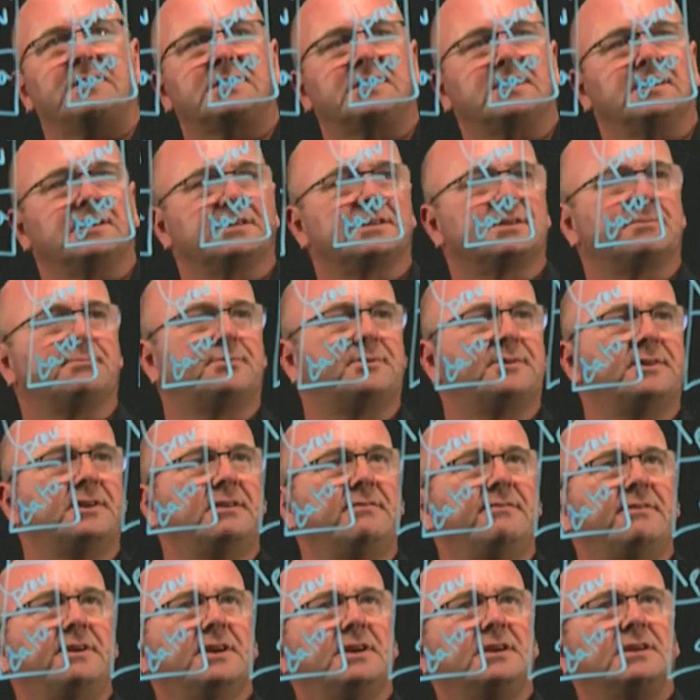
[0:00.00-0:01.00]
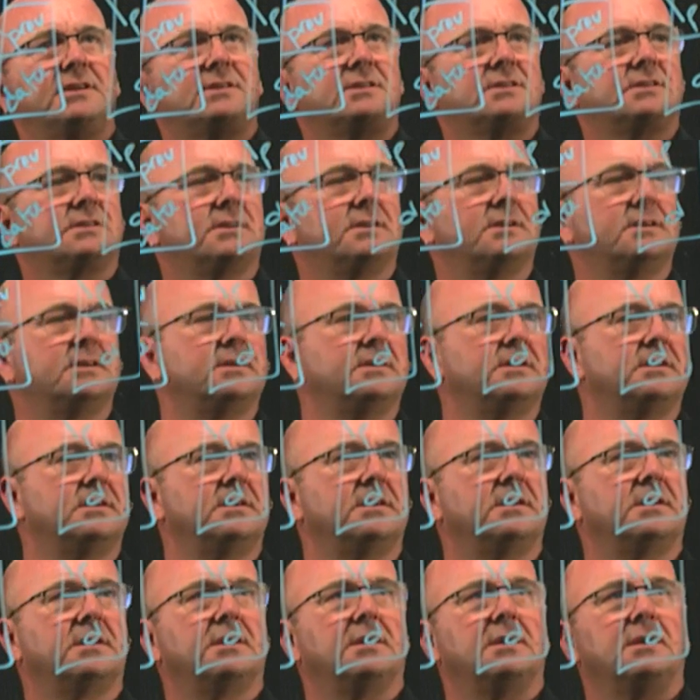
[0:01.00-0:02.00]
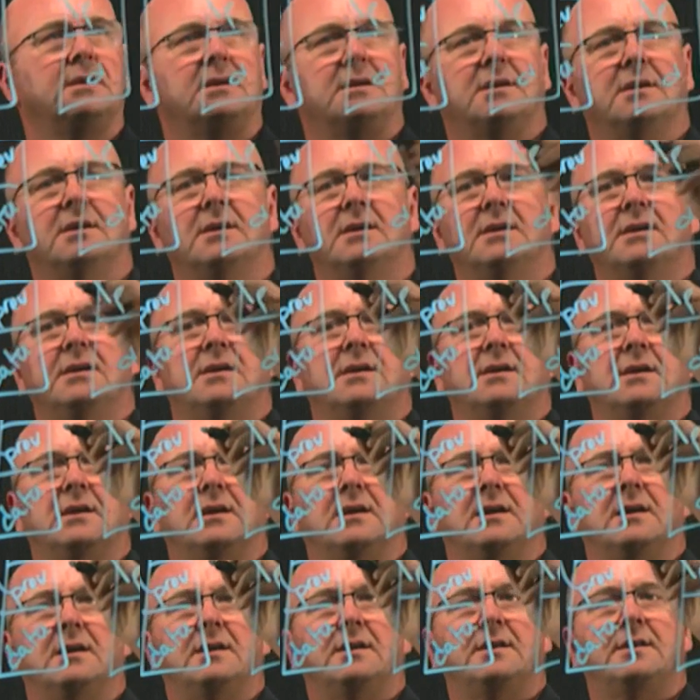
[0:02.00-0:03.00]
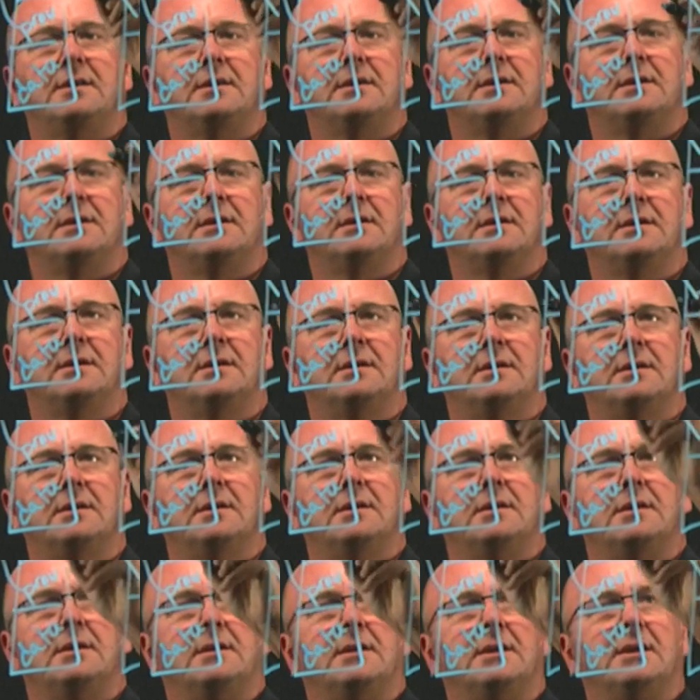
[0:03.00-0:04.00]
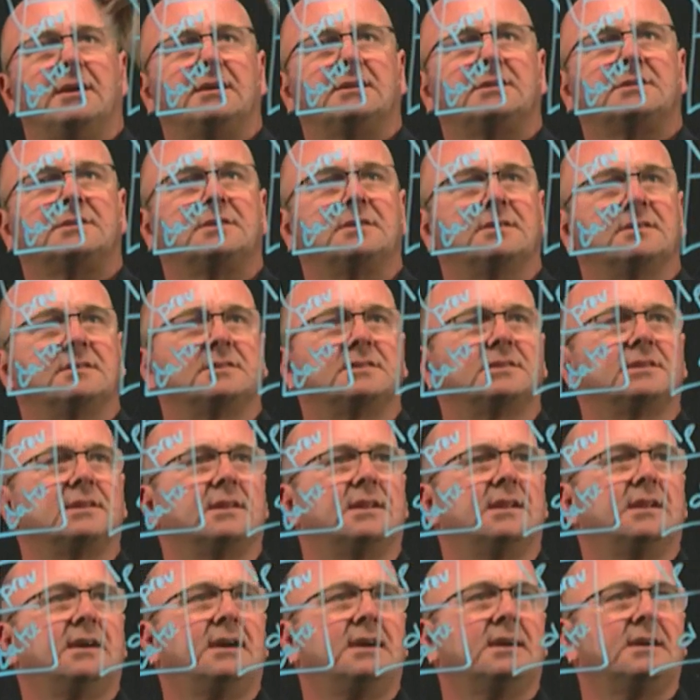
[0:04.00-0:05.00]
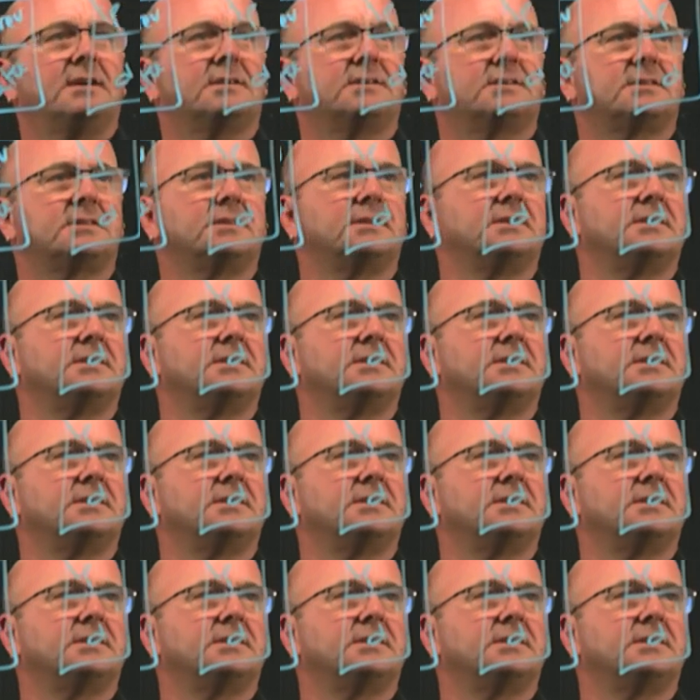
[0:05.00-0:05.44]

goes to previous, and next goes to next,